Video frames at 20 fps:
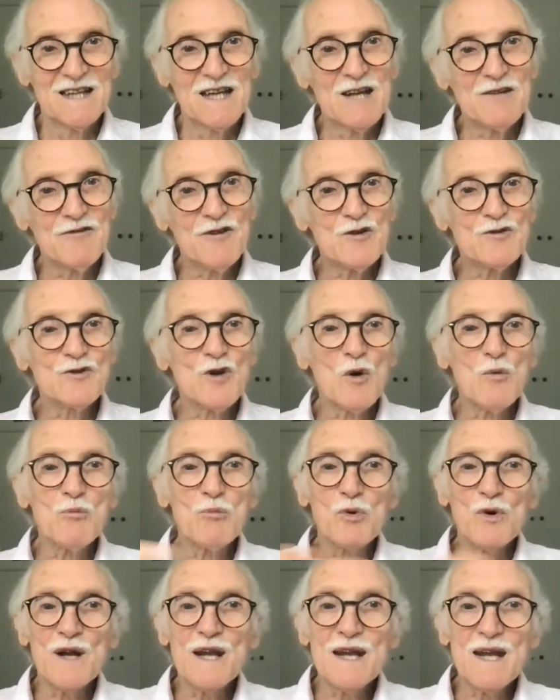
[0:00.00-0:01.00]
If you
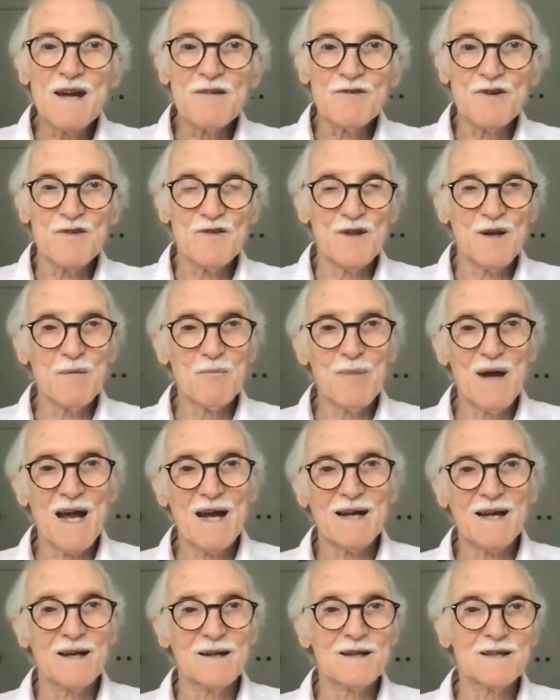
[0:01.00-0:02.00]
don't bring everything
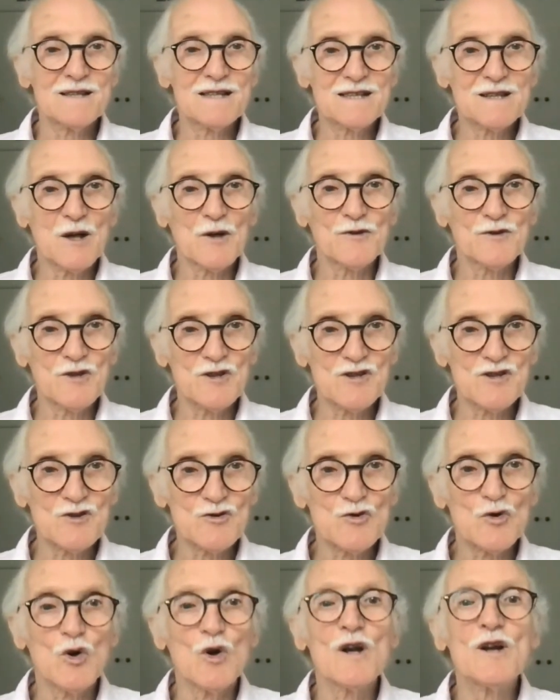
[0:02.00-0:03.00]
back and it's not
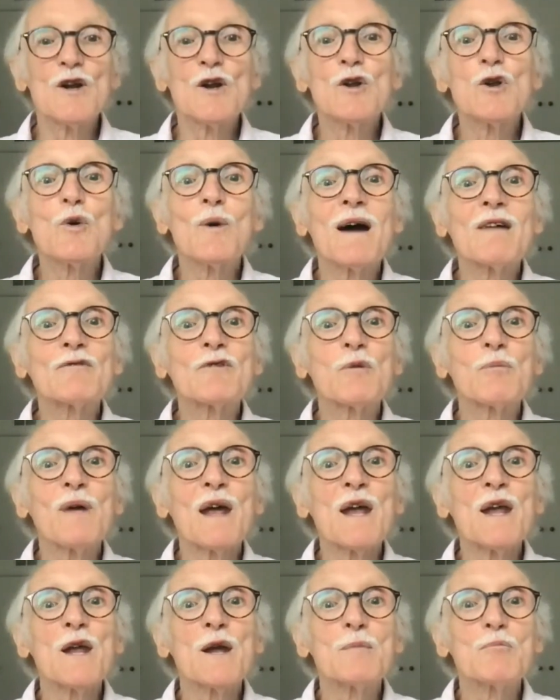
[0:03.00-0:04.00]
destroyed, you have to
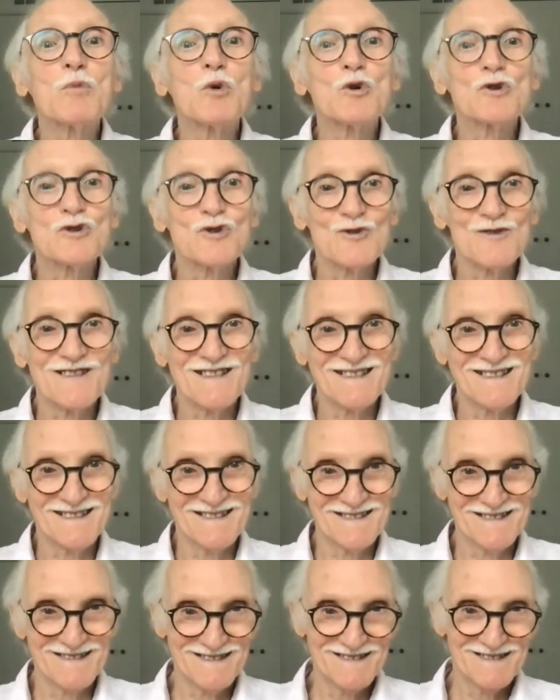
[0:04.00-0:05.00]
pay import duty.
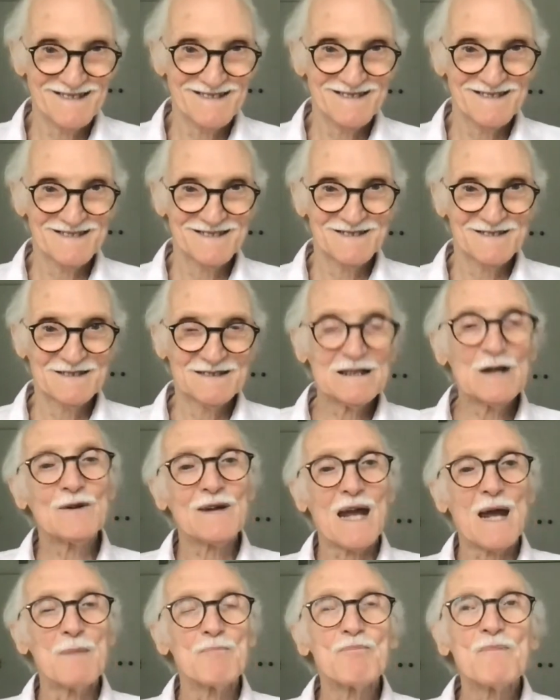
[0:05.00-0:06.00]

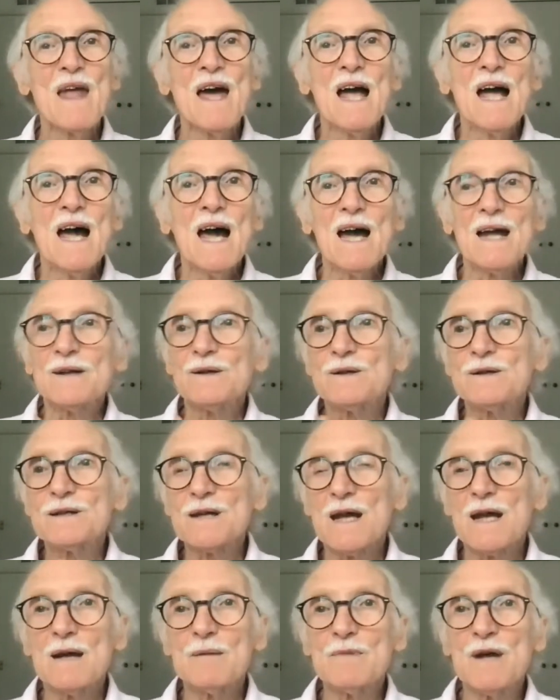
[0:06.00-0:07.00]
Okay. And,
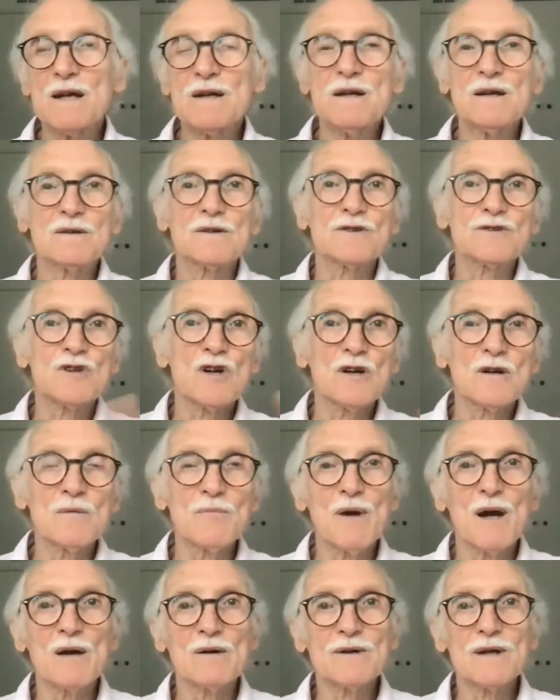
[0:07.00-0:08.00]
talking
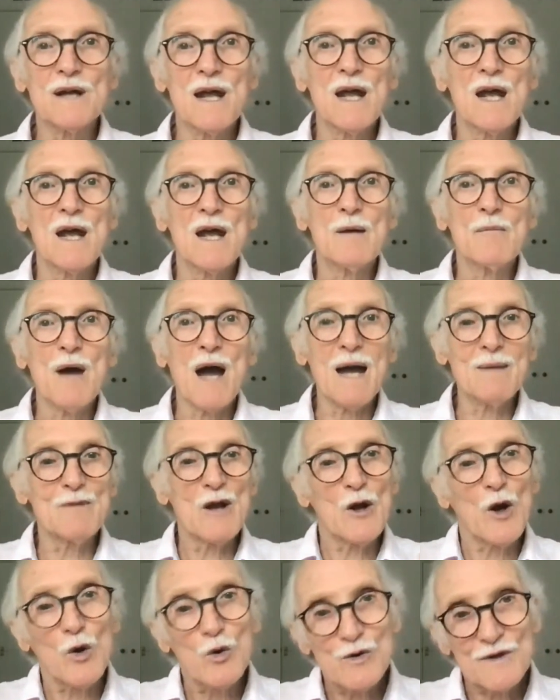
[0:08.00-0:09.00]
about, I'm
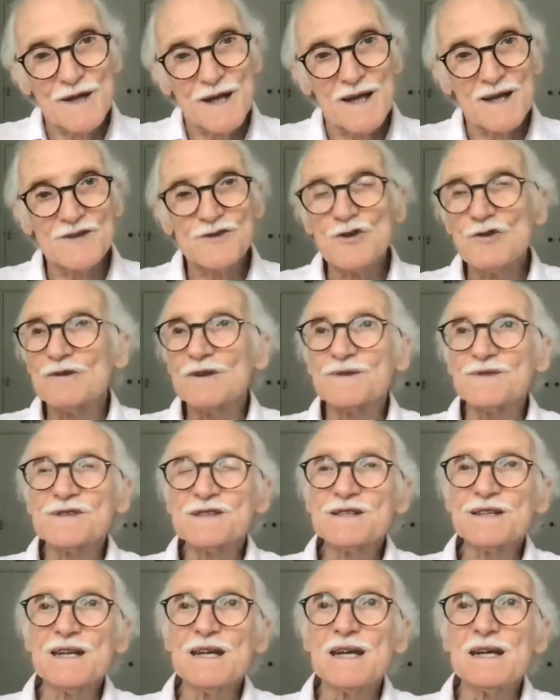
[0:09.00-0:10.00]
an oldie, as you can
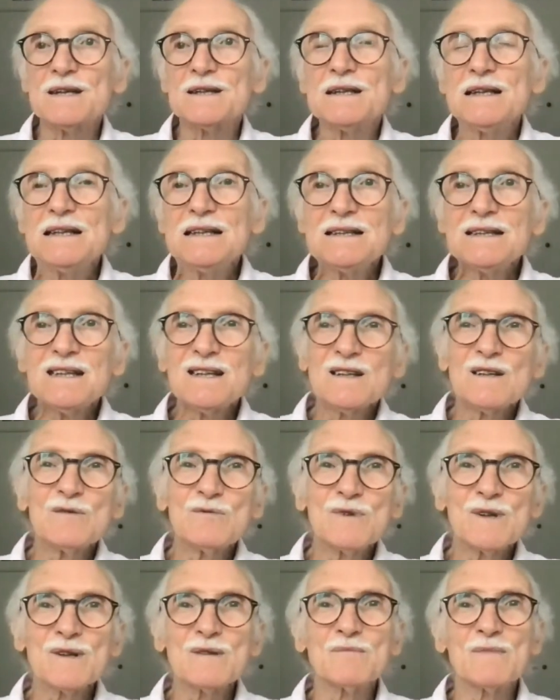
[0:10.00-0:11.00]
see, and, I
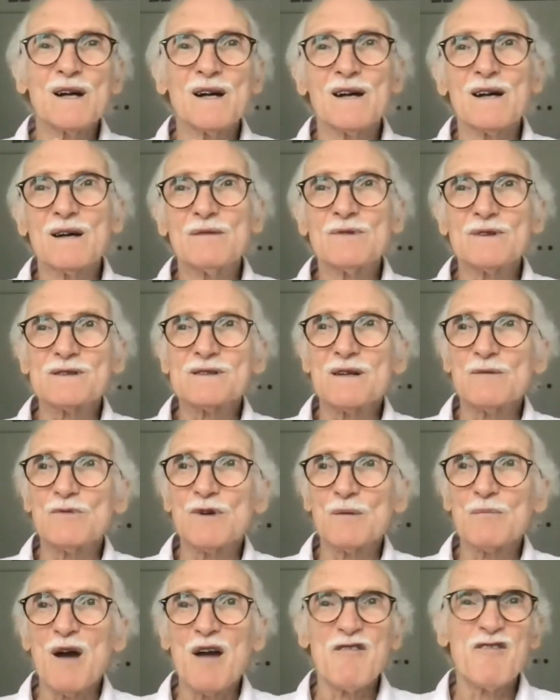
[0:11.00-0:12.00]
wouldn't say
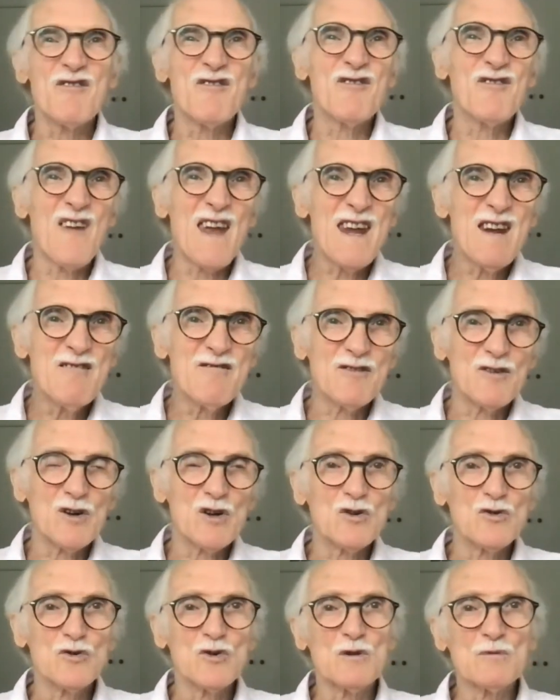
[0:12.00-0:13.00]
one of my
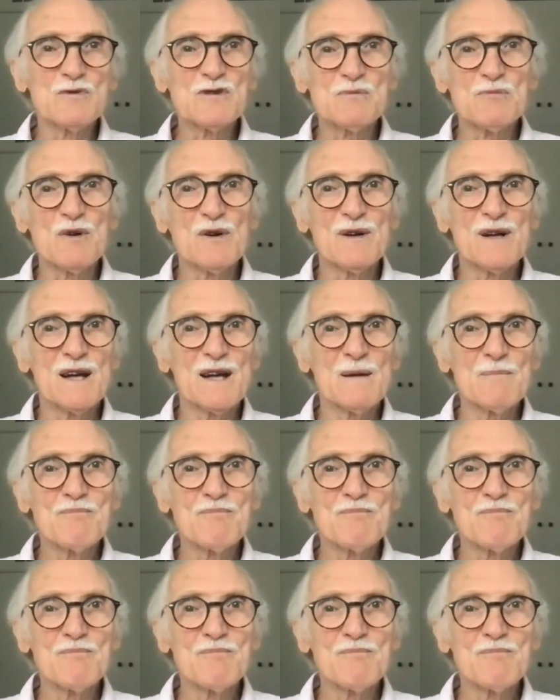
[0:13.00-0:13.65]
favorite groups, but